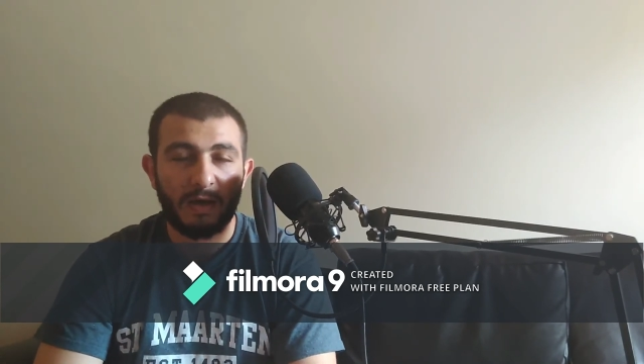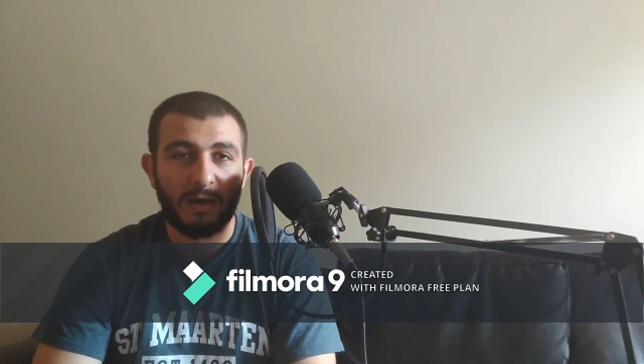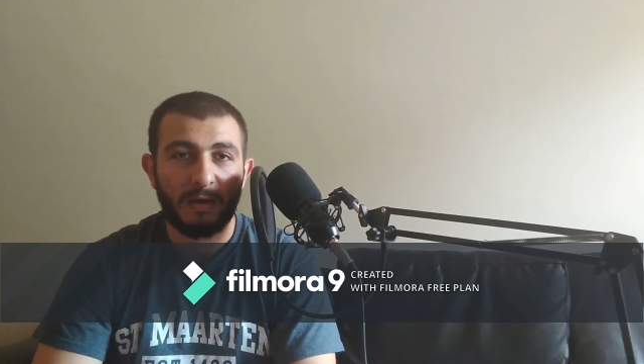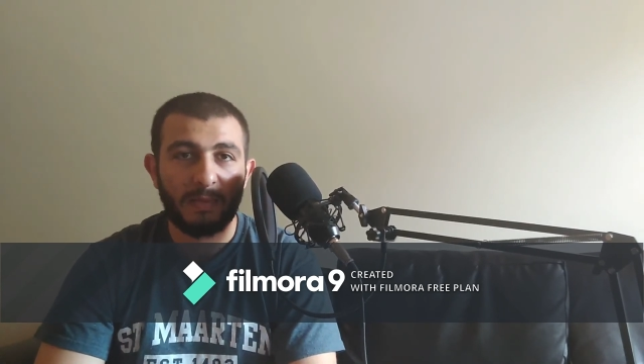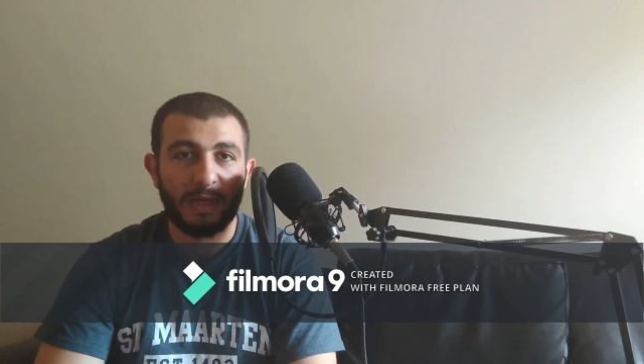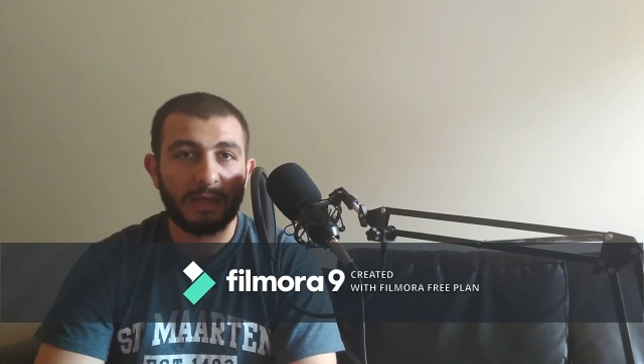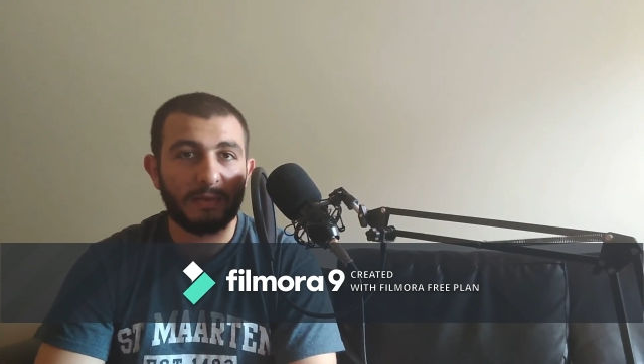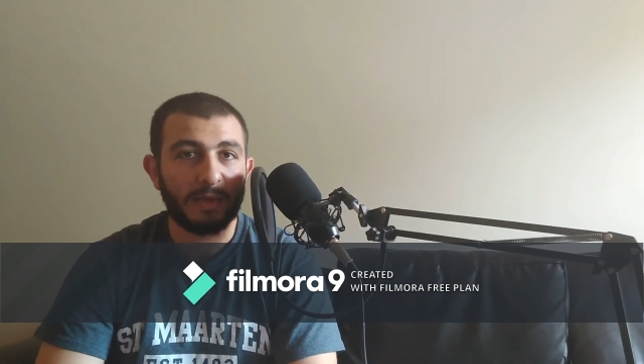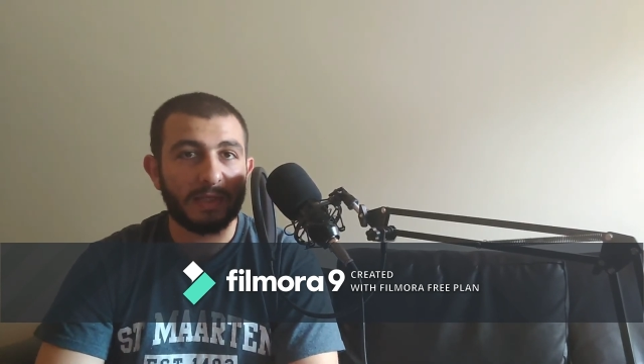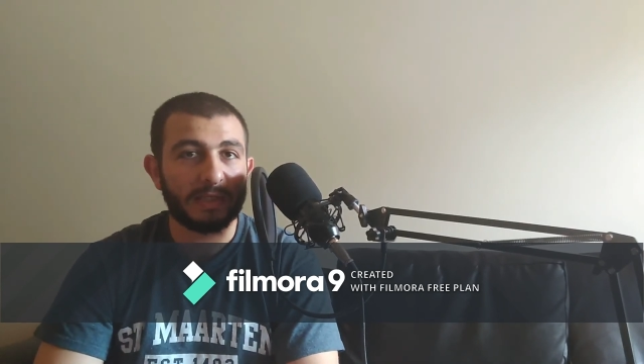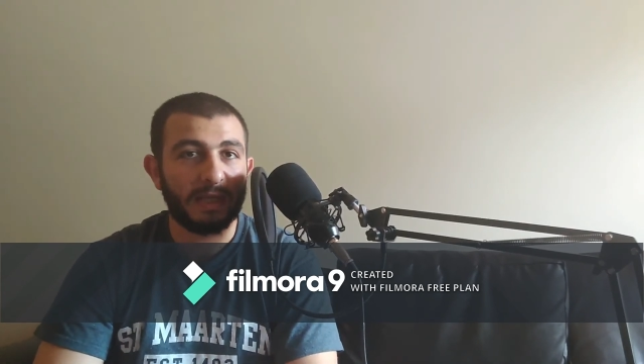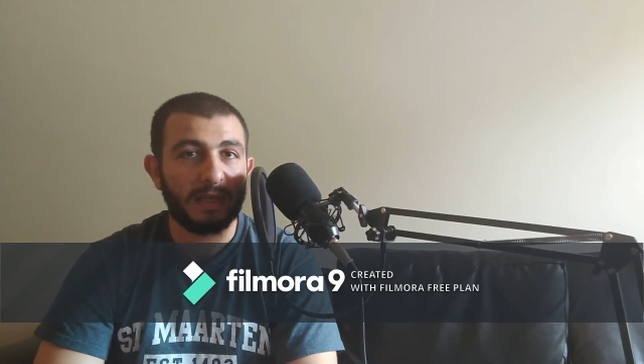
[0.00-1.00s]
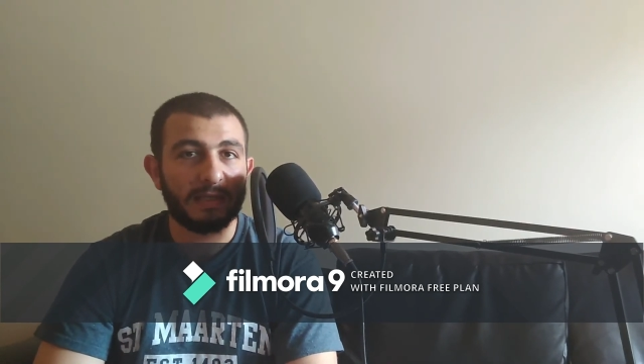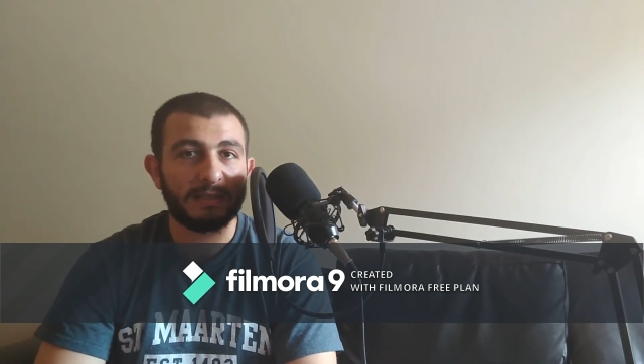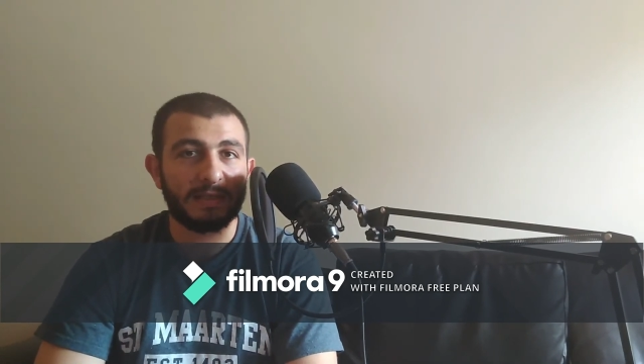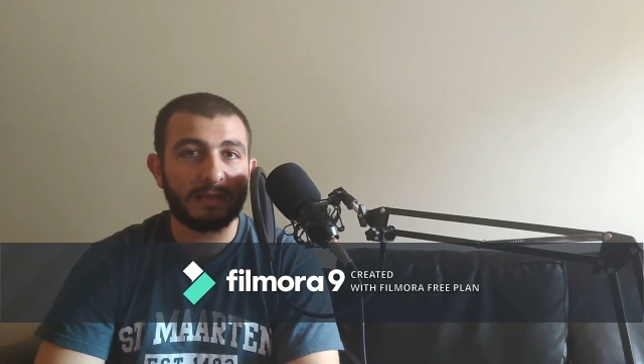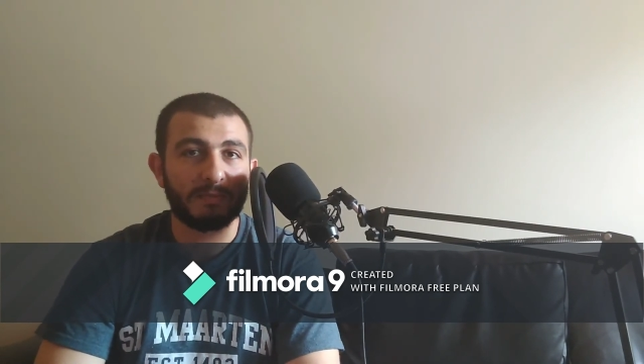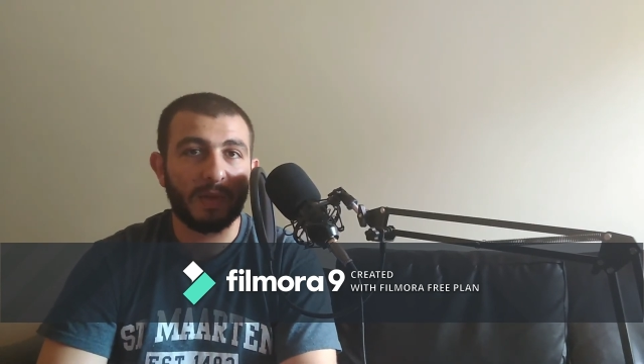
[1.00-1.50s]
Anyways,
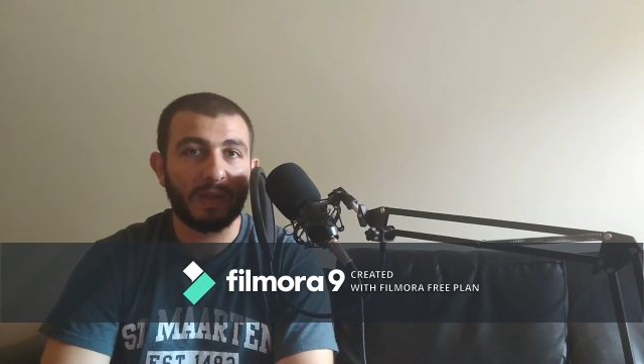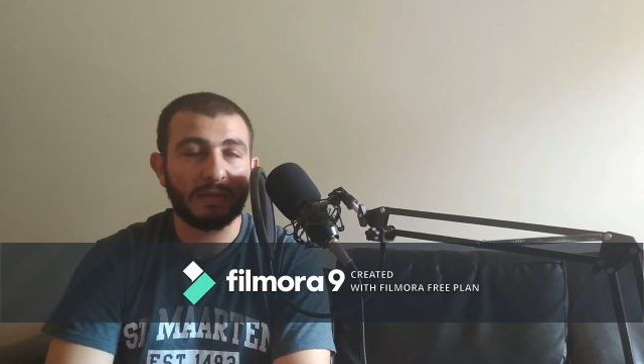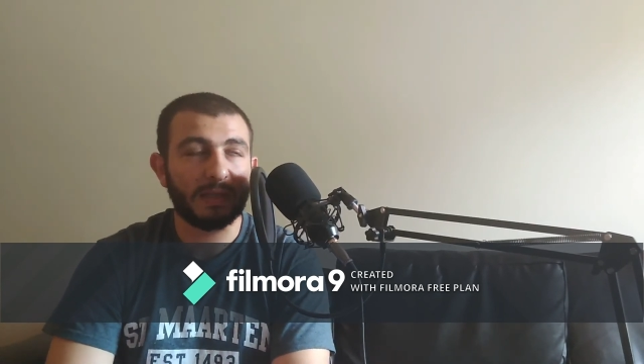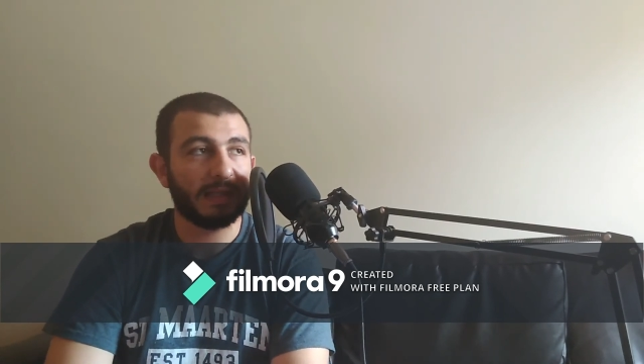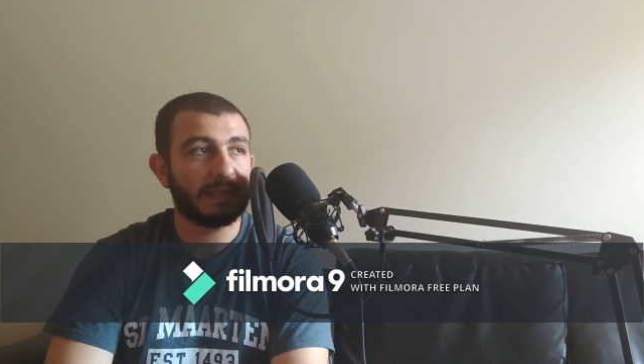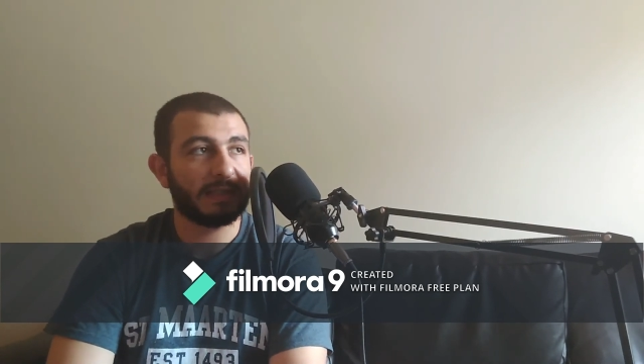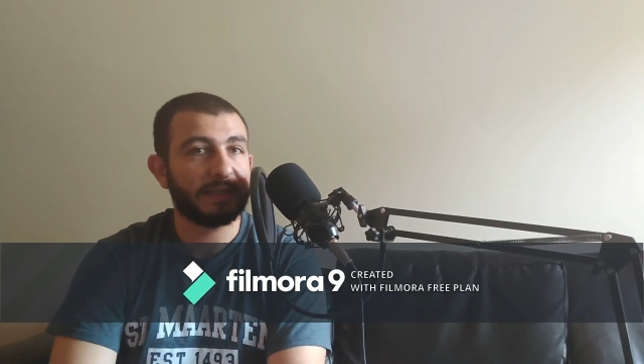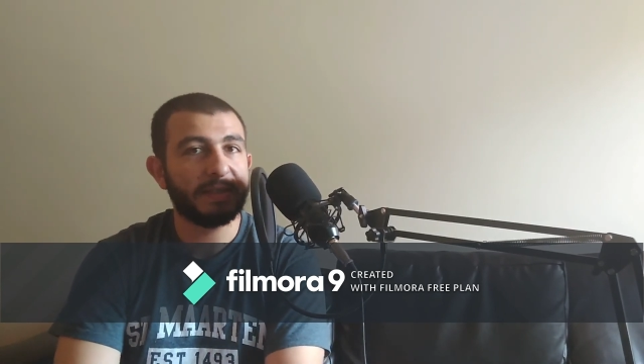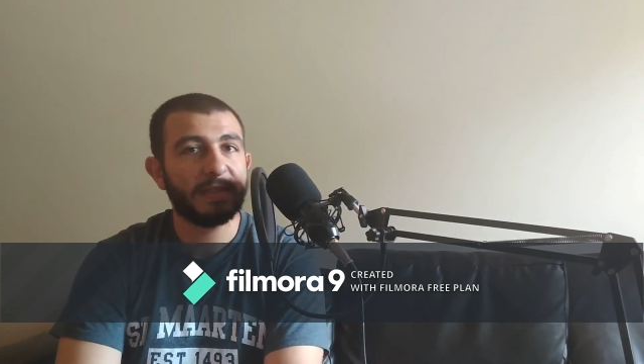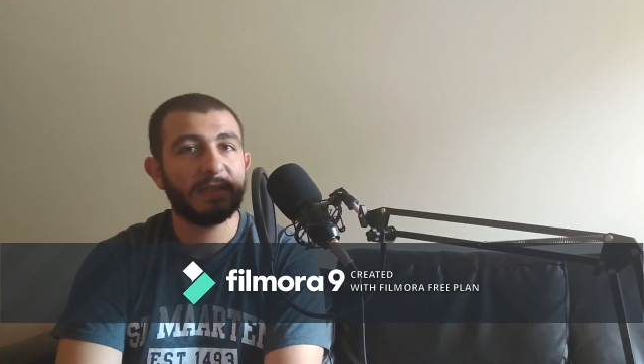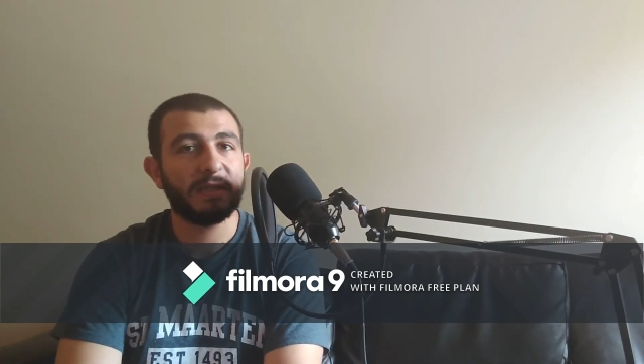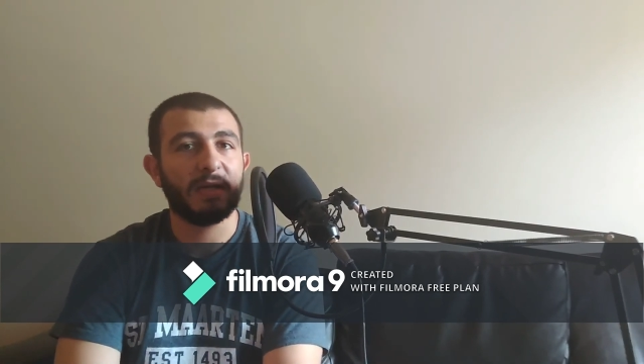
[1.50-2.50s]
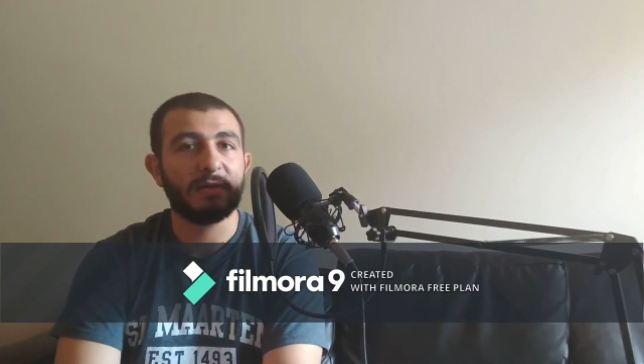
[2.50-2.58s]
guys, this is Malad Ghassil.